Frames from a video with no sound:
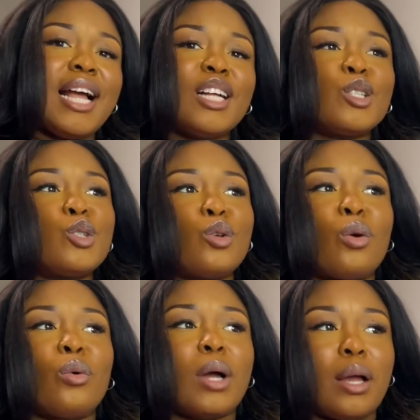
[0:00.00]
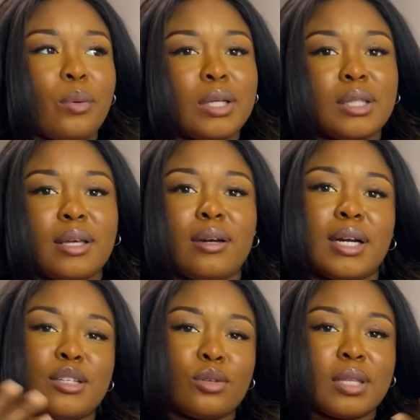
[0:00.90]
And so I went there, and
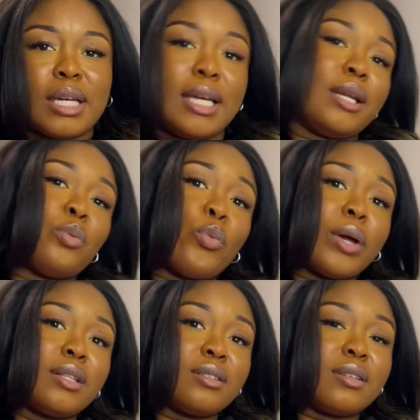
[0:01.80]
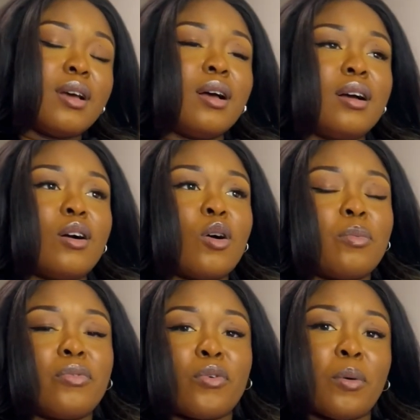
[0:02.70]
I saw that it went up
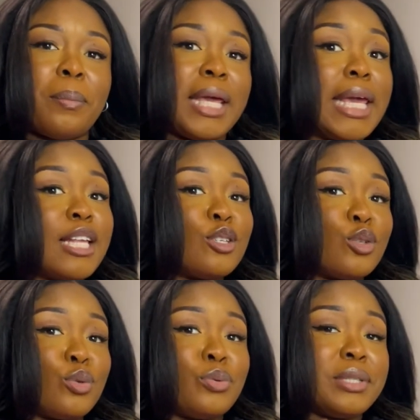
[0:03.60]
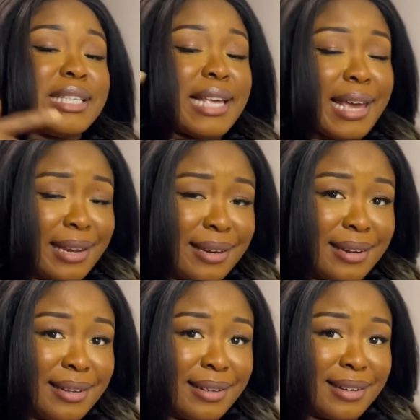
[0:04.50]
from 8 to
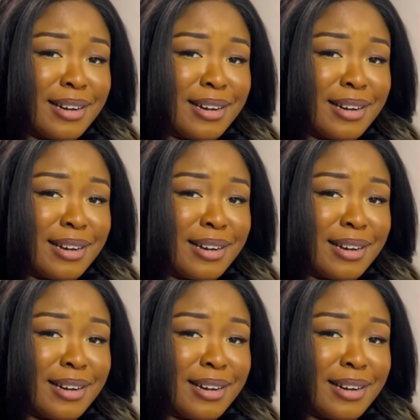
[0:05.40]
10.